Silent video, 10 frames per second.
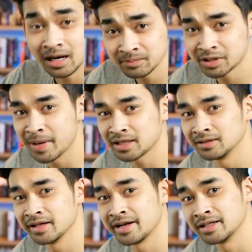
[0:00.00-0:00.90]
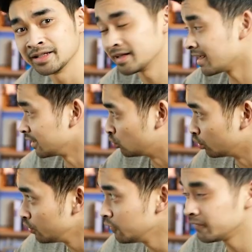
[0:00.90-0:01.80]
I'm speculating that that
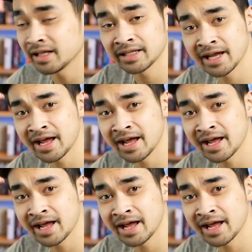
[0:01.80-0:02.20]
groove that they